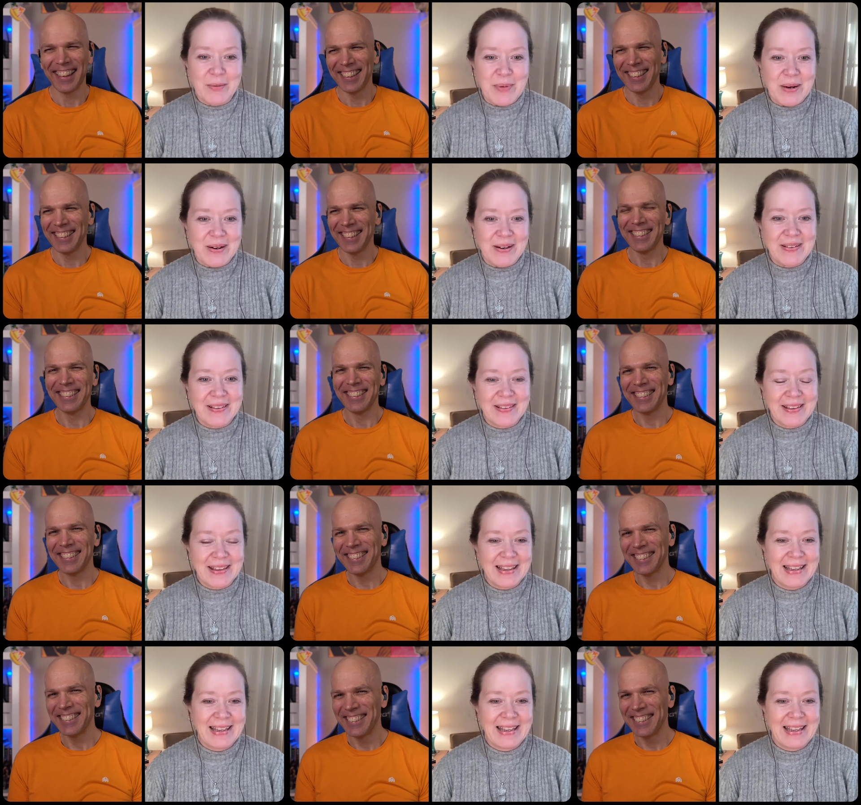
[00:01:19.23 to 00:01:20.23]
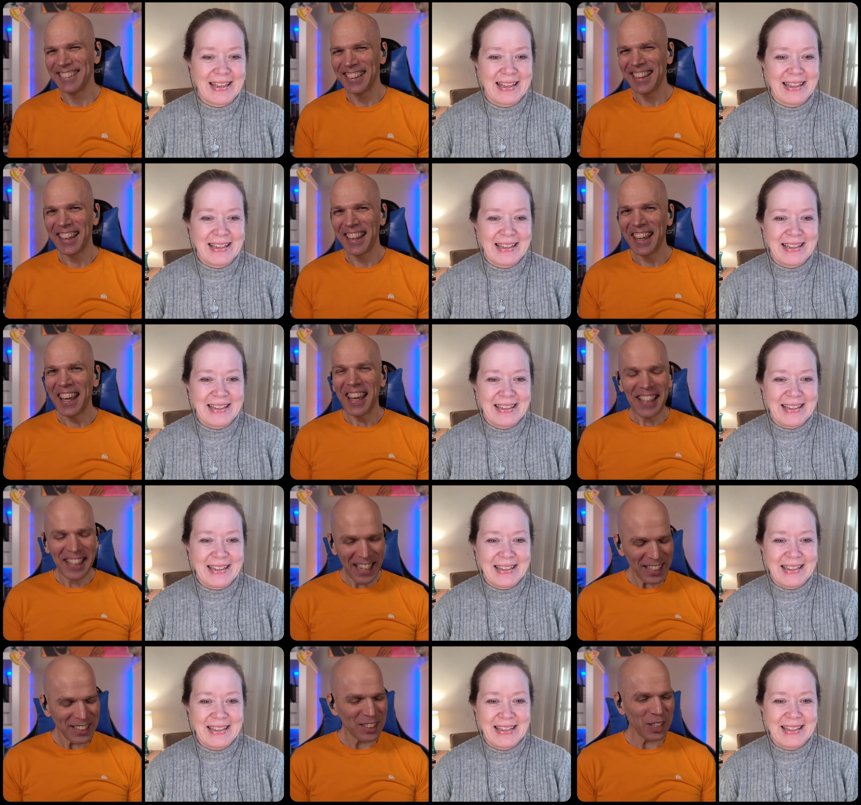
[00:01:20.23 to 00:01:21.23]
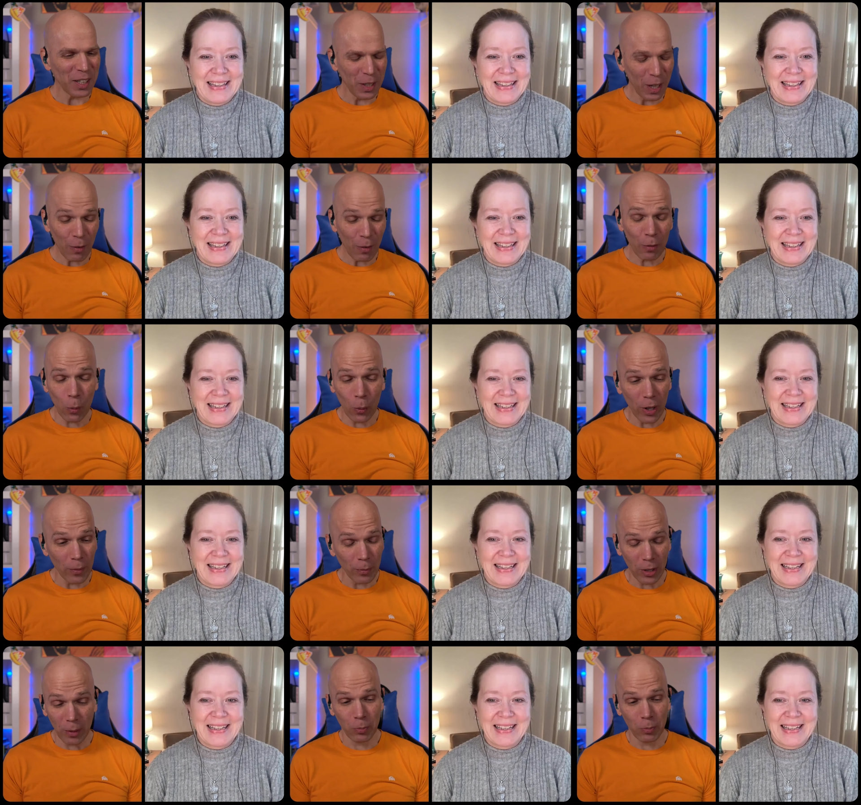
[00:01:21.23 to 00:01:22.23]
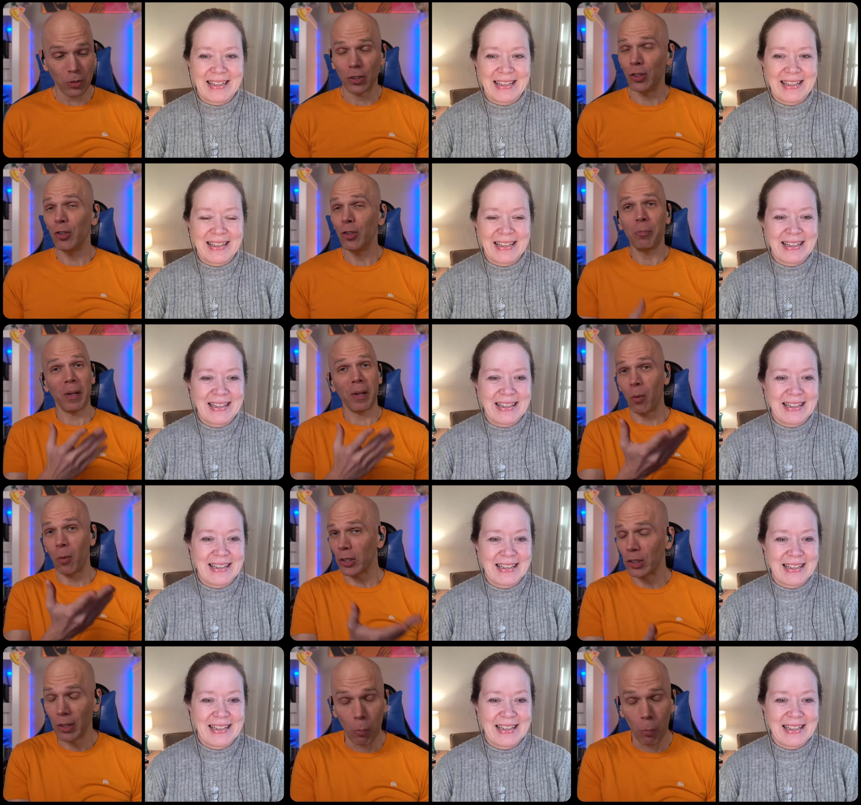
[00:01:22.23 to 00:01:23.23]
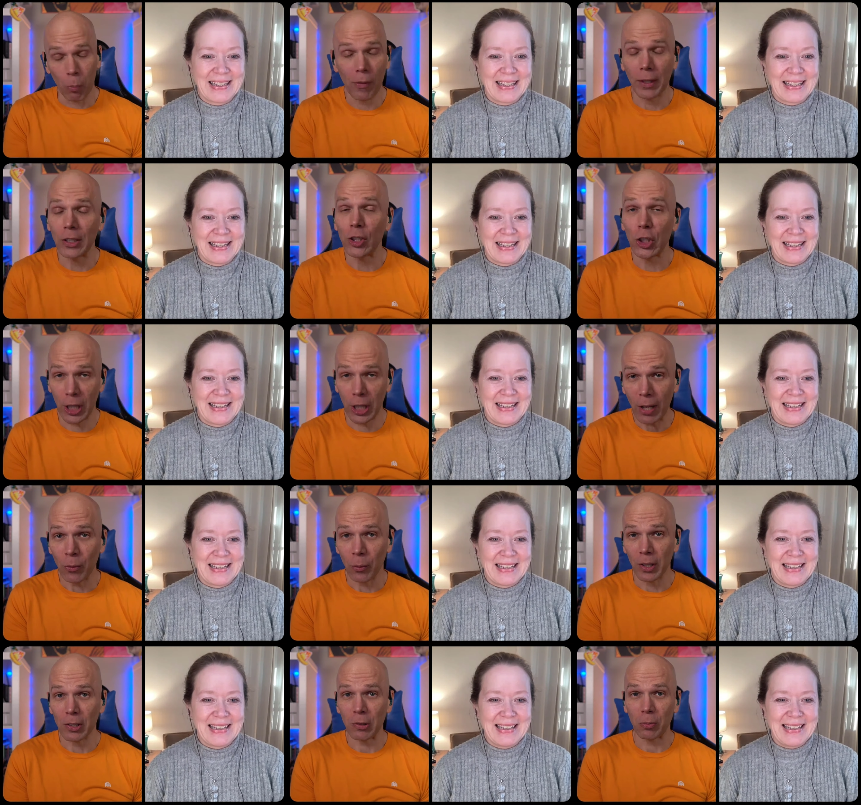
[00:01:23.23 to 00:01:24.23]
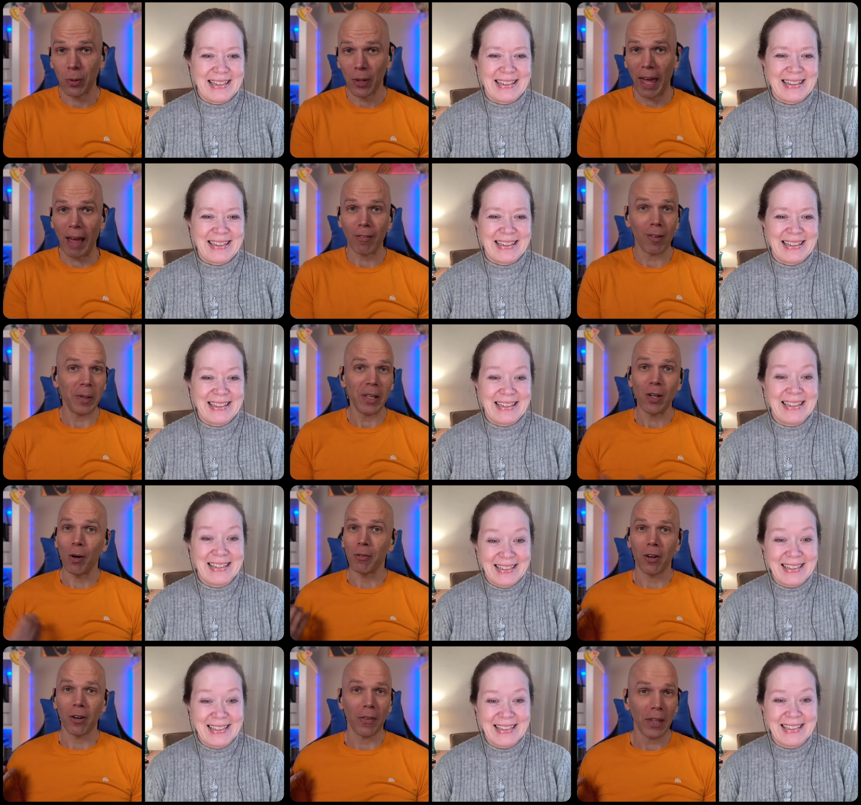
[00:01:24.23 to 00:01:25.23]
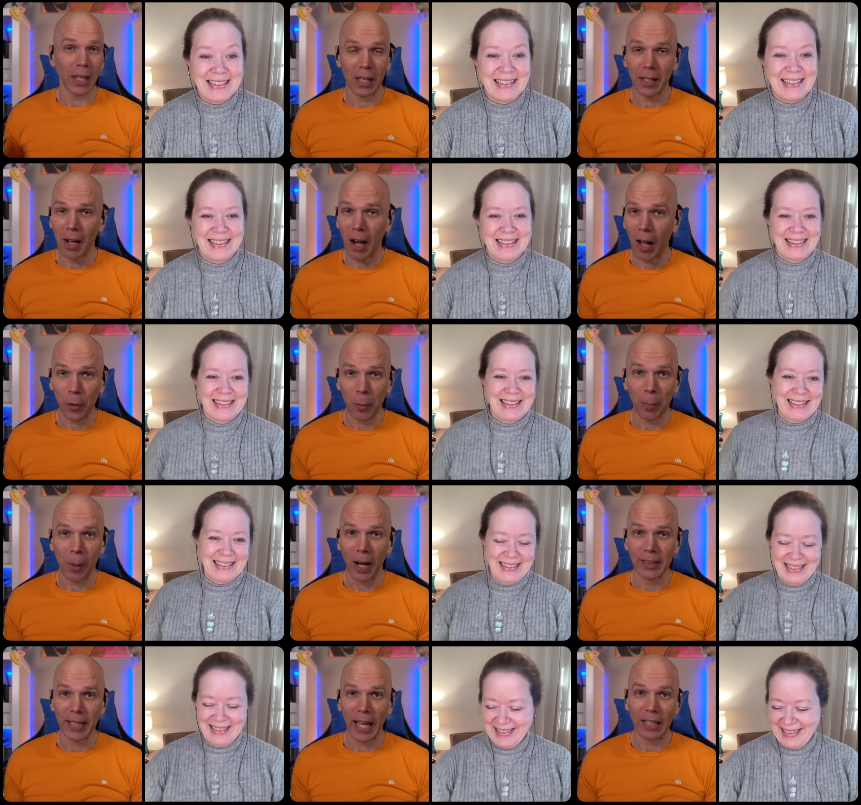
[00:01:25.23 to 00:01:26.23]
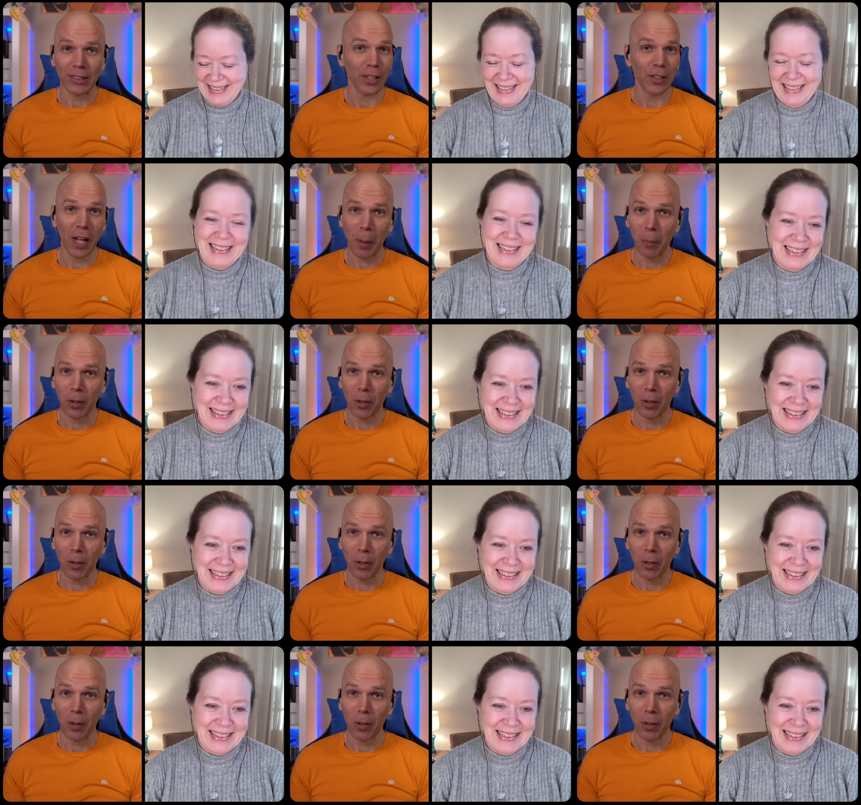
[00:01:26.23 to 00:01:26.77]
Speaker 1: appearances.
Speaker 2: Yes, uh, yeah. Well, yeah, you've been more more than generous with having me over on the Indy Author podcast a number of